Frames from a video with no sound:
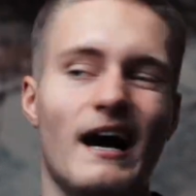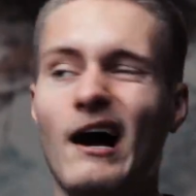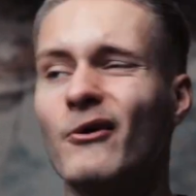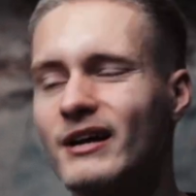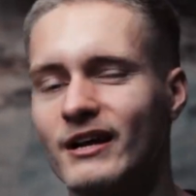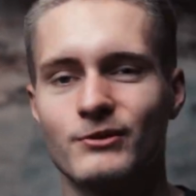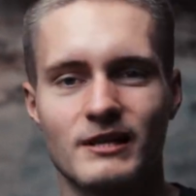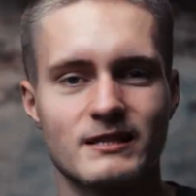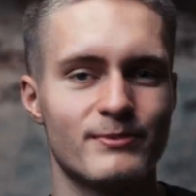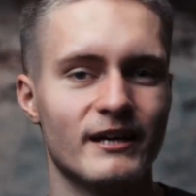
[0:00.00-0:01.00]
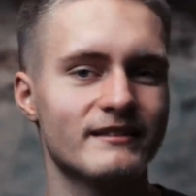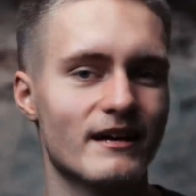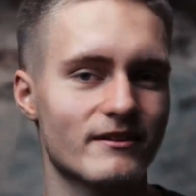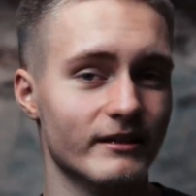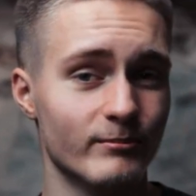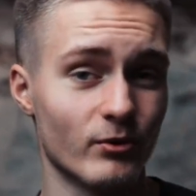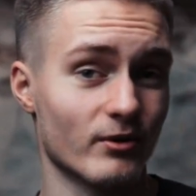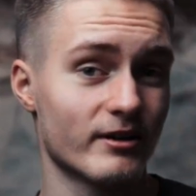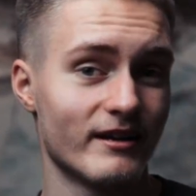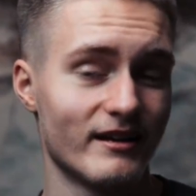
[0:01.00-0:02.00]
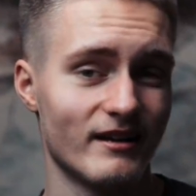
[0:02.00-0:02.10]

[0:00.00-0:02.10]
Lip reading: how can you explain that in a book?